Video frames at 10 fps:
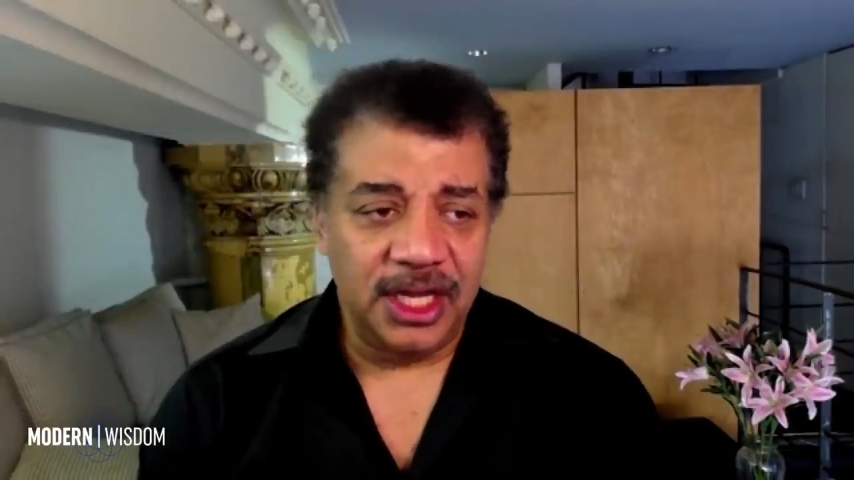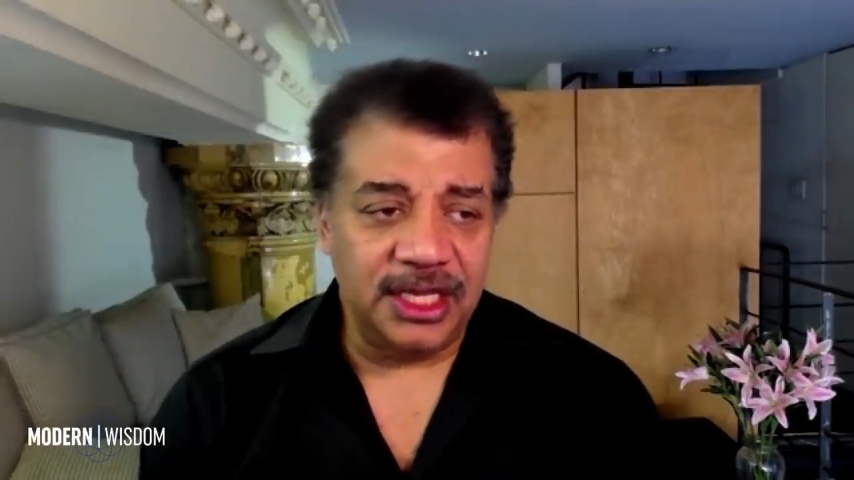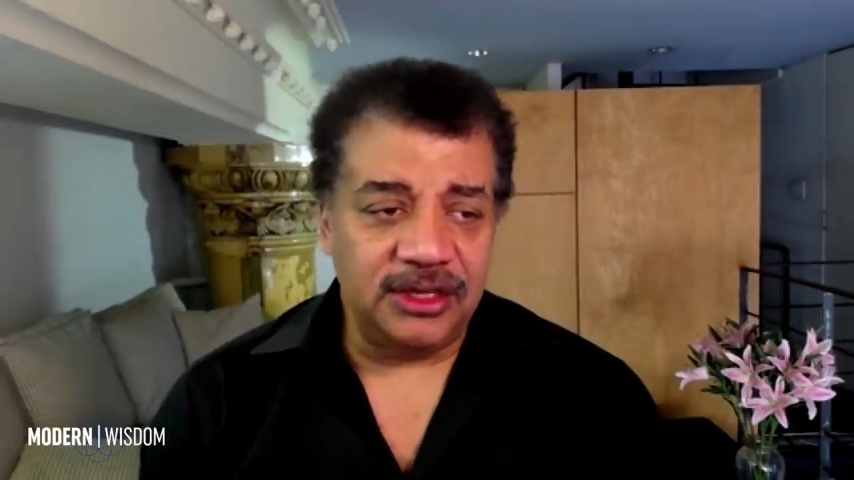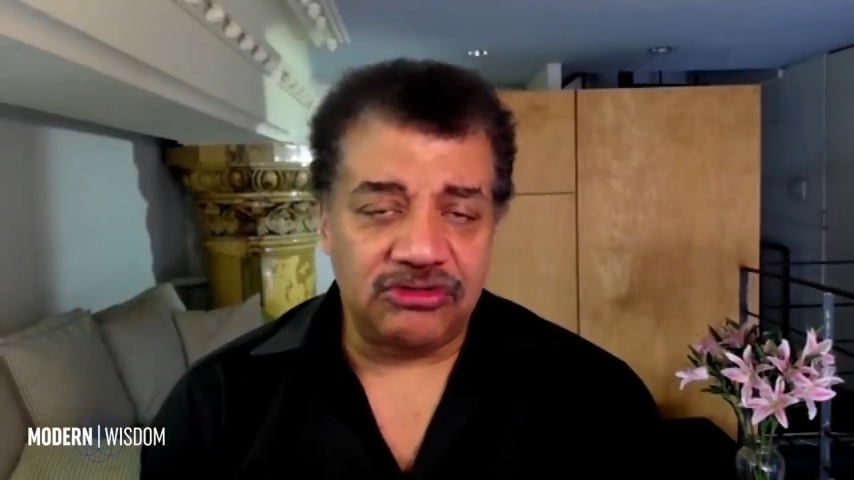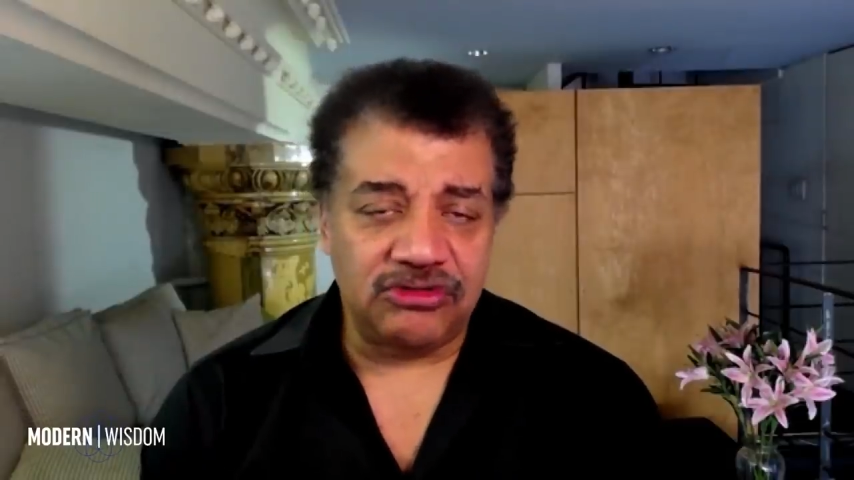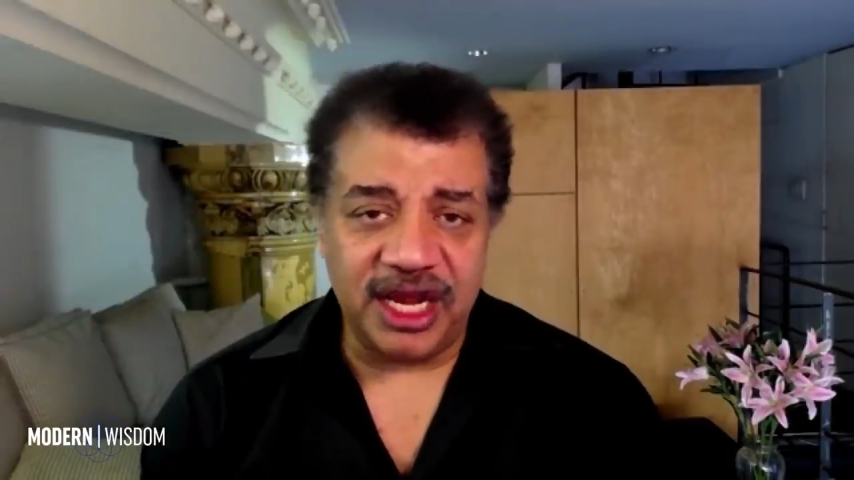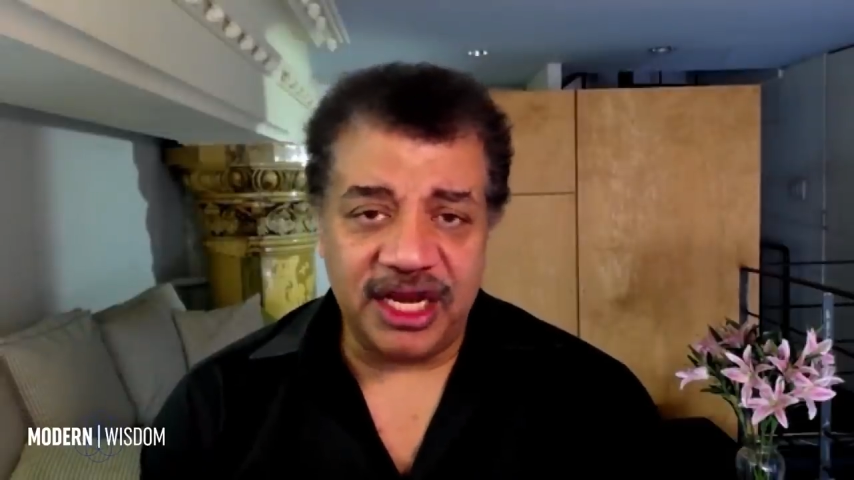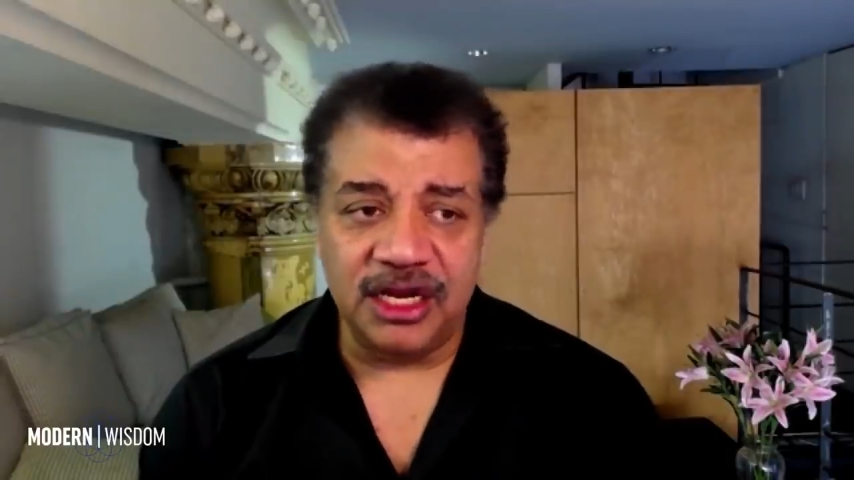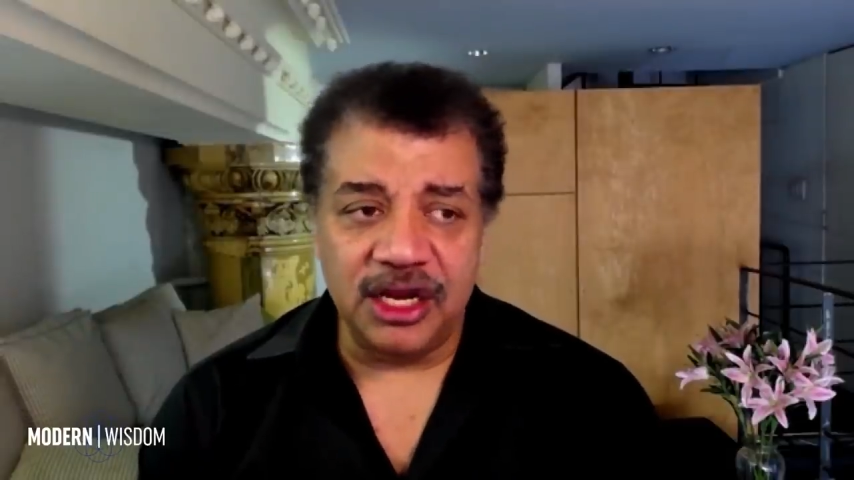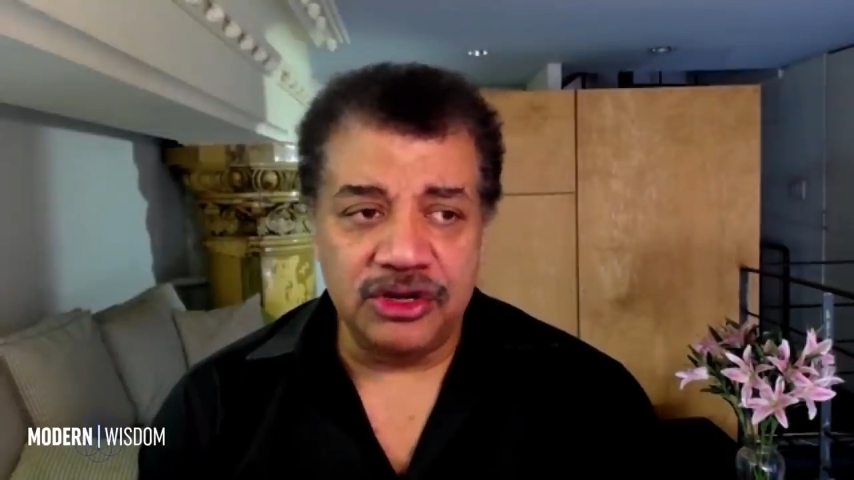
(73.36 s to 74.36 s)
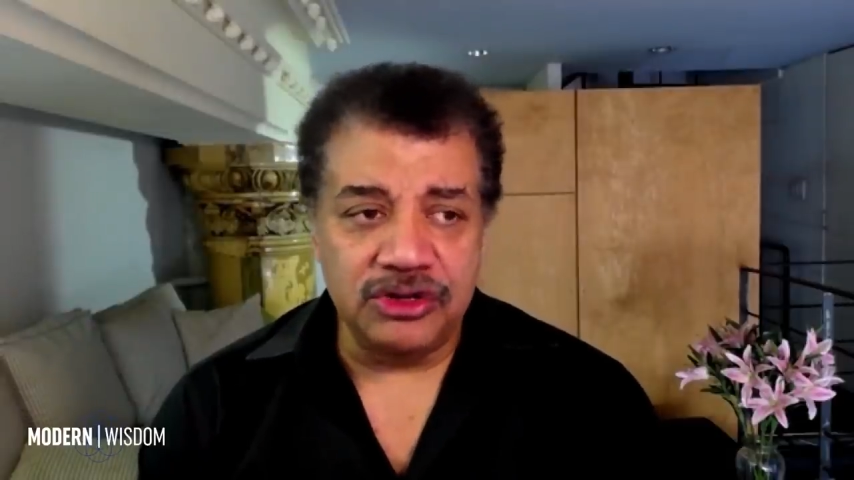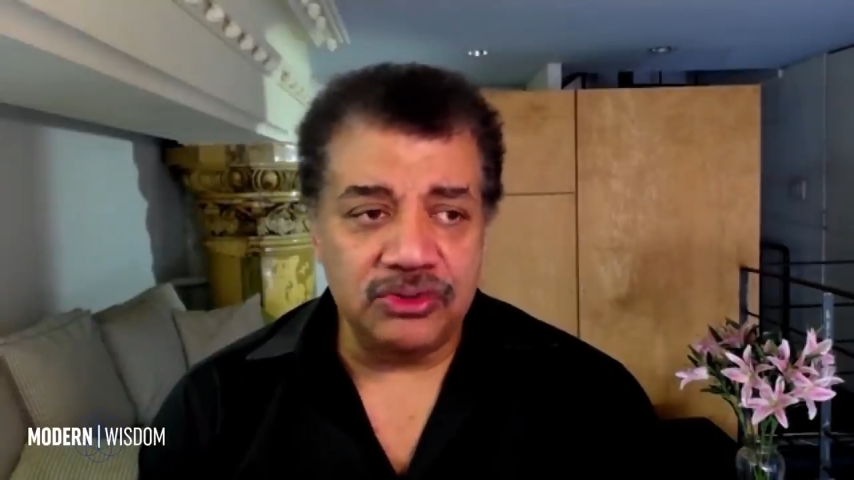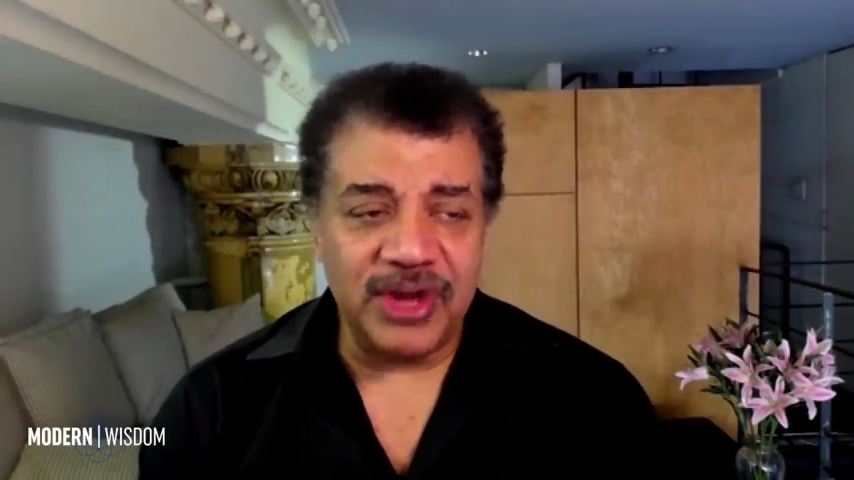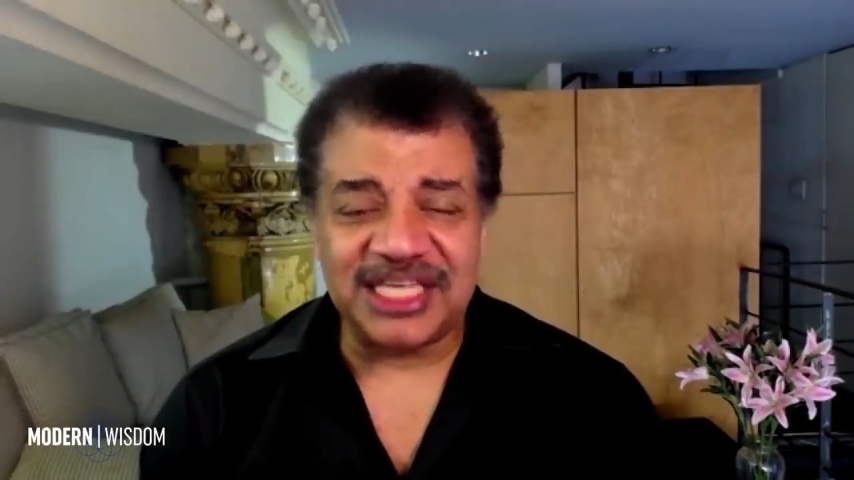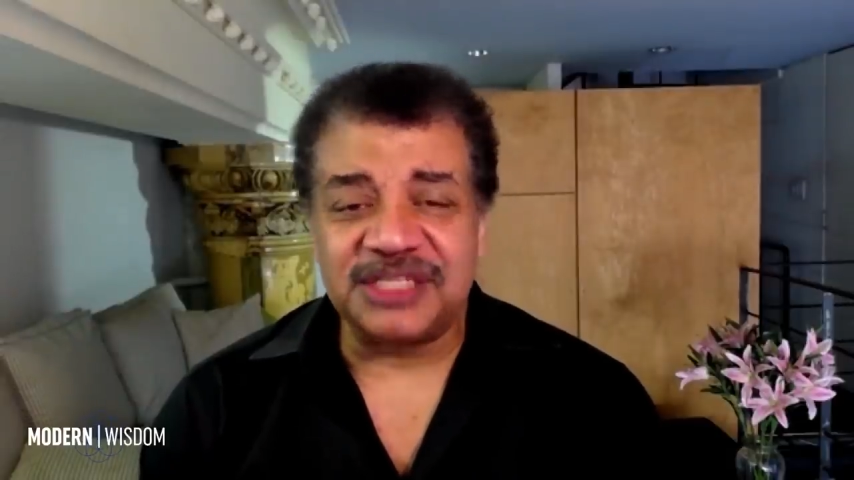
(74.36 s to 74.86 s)
he created a
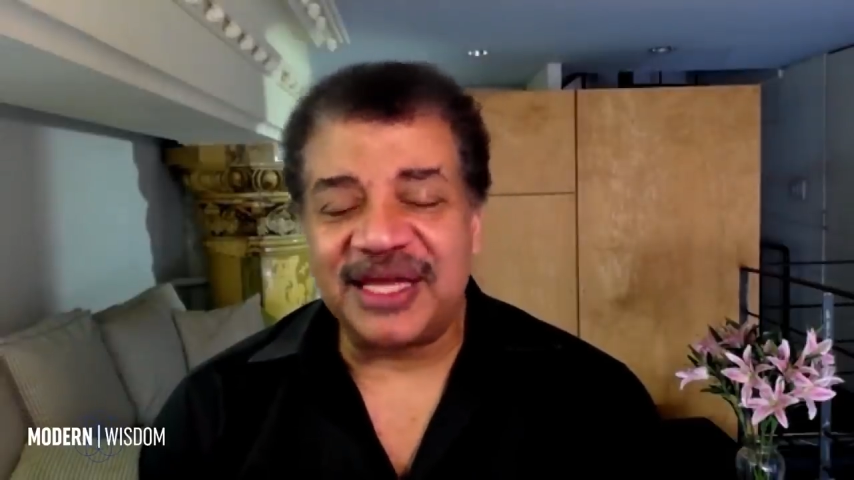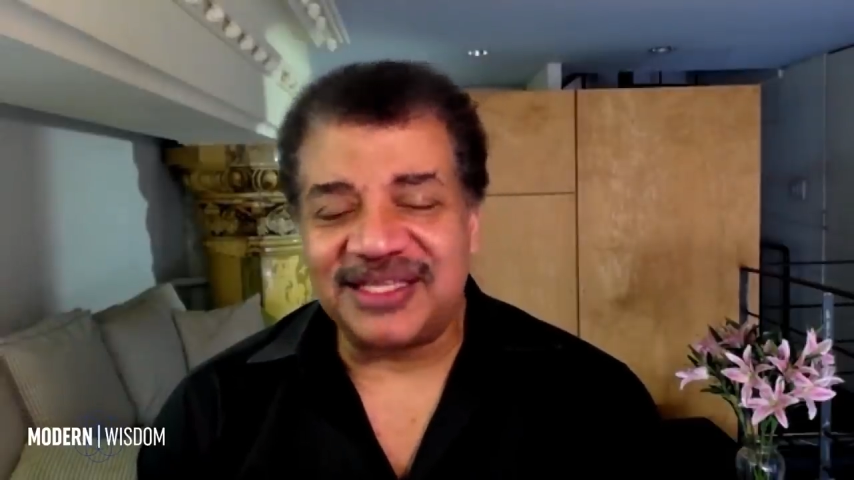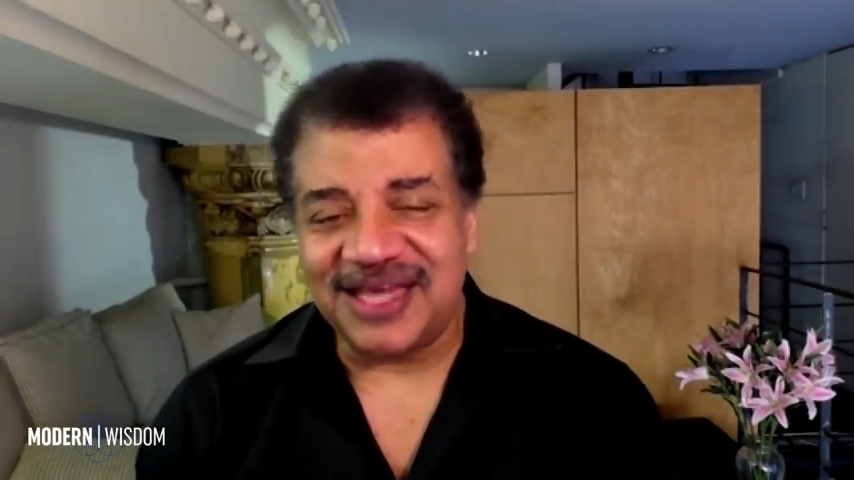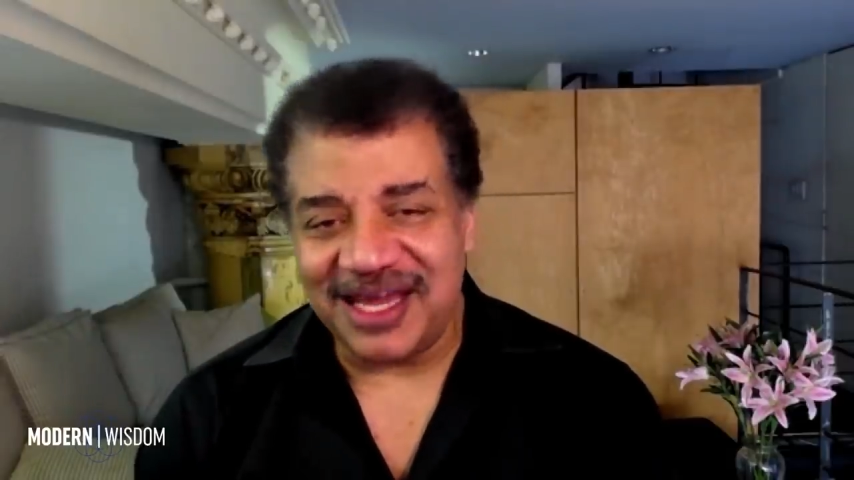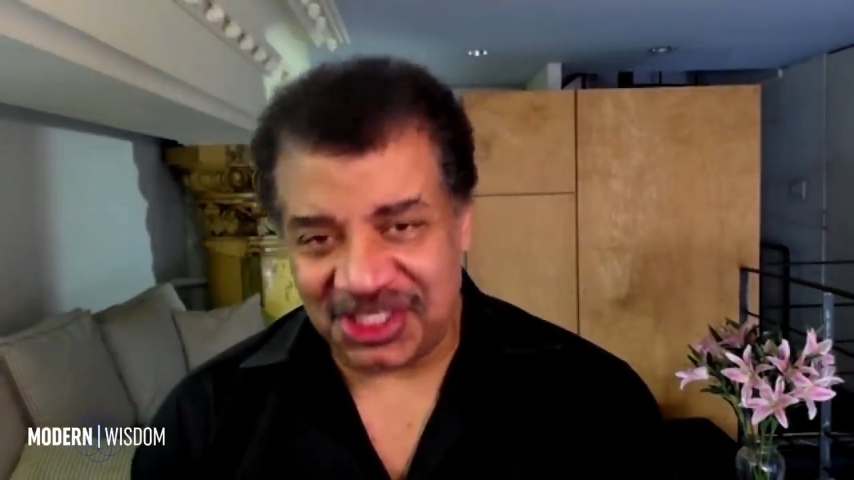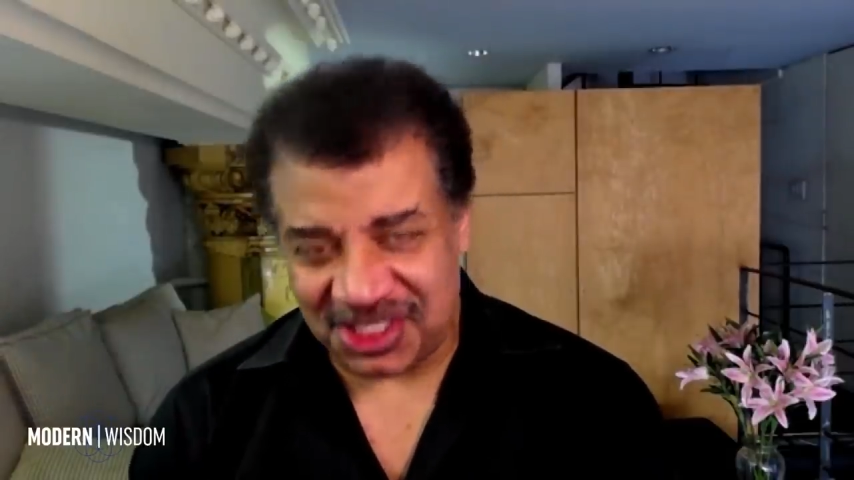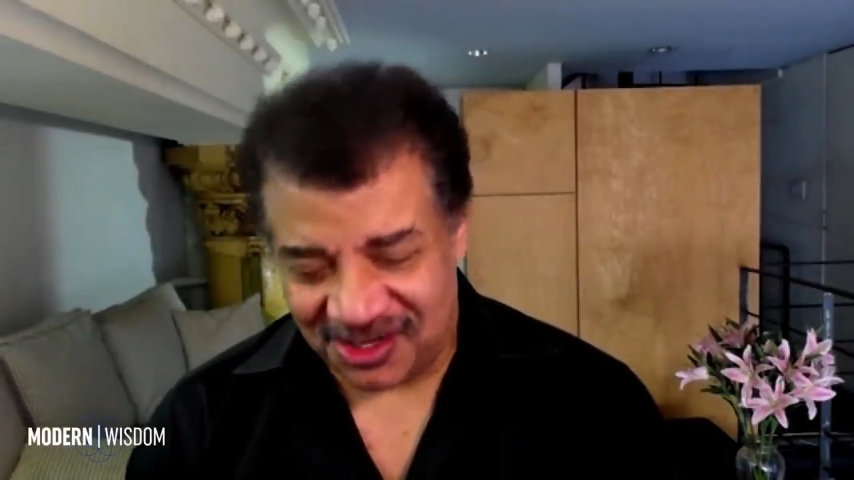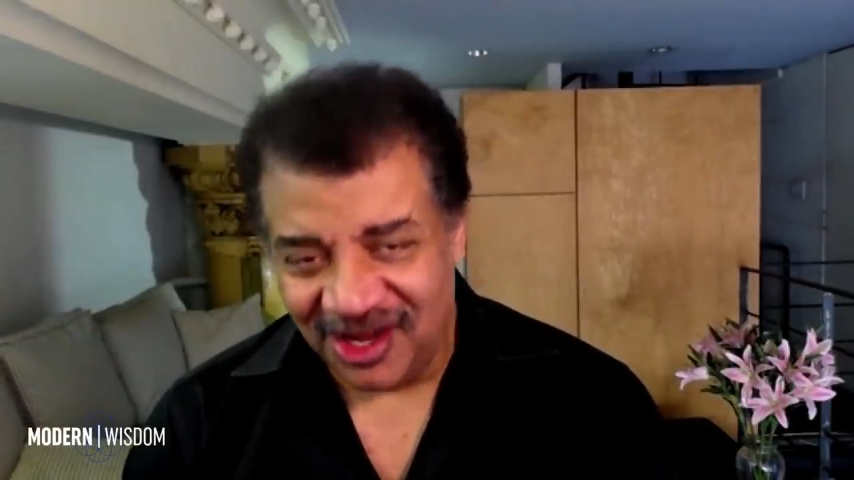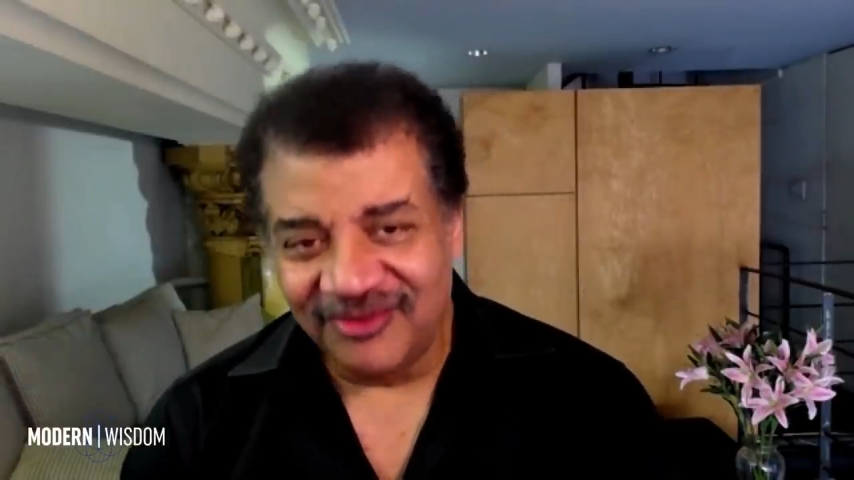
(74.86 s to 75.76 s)
new expectation